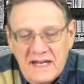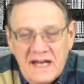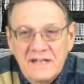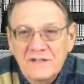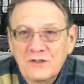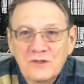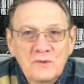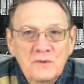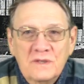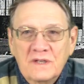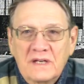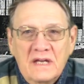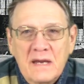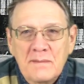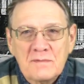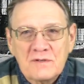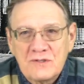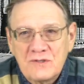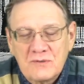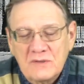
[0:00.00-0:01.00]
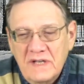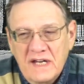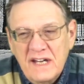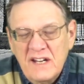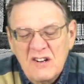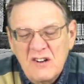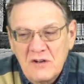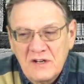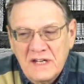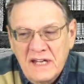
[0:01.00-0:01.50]
knew the chemistry.
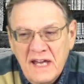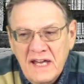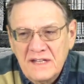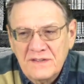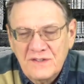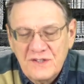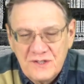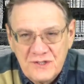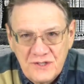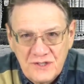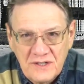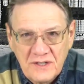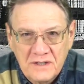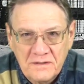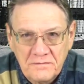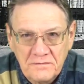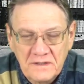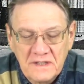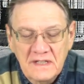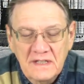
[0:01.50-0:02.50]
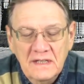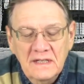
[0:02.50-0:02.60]
I'd already had this stuff.